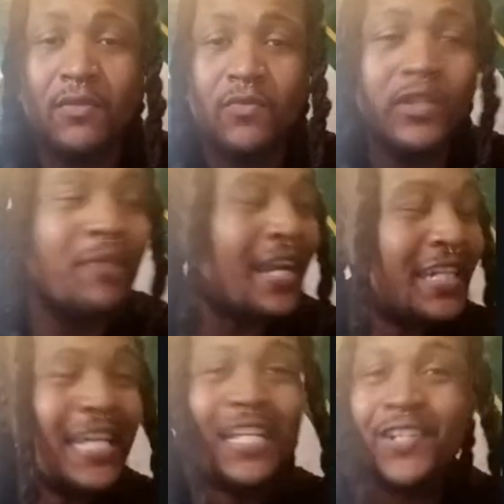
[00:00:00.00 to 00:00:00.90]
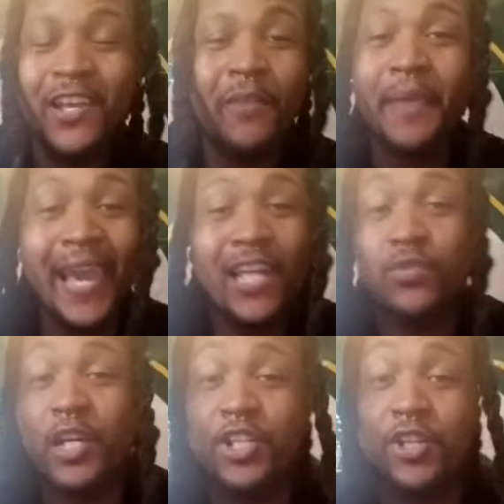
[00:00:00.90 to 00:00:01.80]
We might need another pass
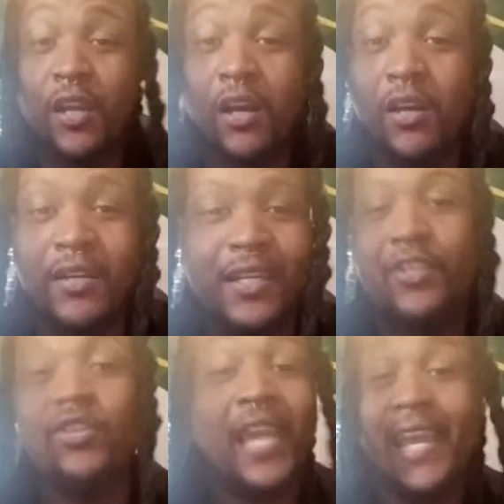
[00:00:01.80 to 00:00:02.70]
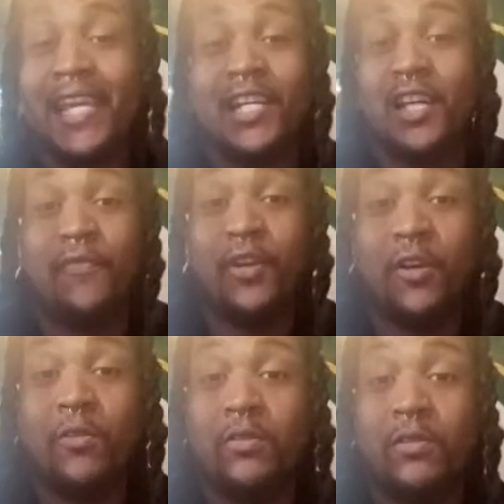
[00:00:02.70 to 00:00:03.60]
rusher, y'all. You can't get enough of
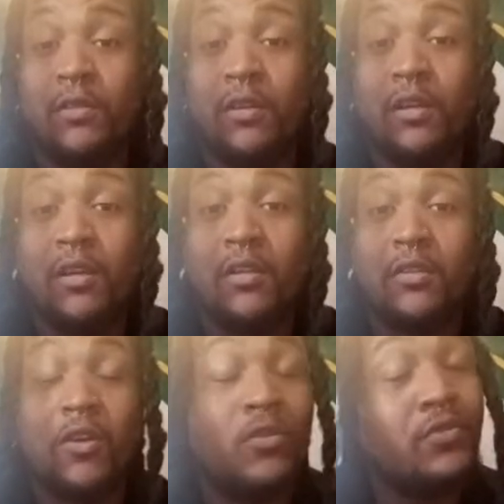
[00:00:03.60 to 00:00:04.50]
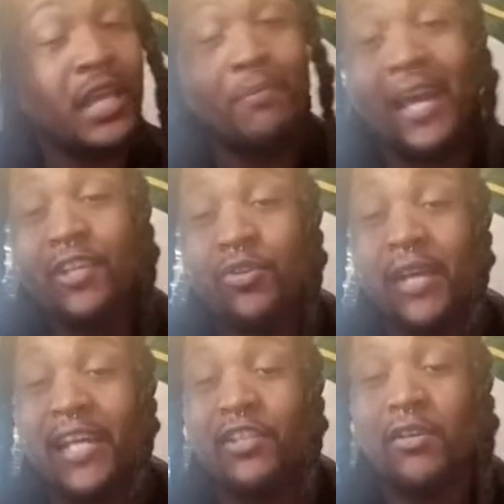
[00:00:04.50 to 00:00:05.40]
those. So they might do
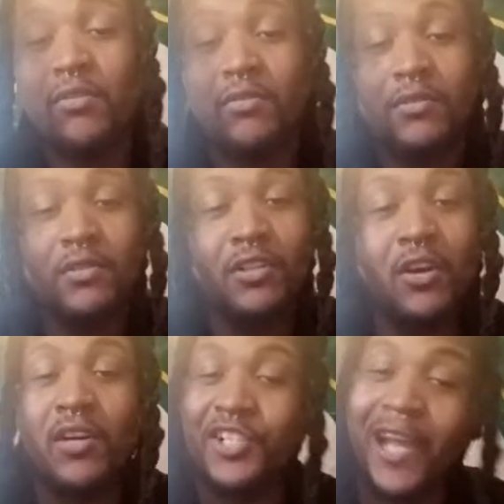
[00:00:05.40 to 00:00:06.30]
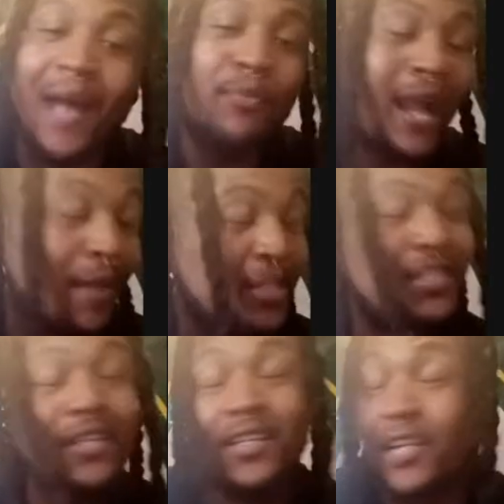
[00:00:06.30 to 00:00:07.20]
that too. A Chop
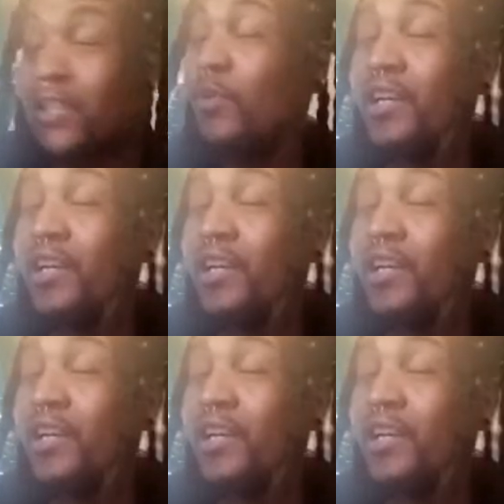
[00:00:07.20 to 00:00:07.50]
Robinson, another one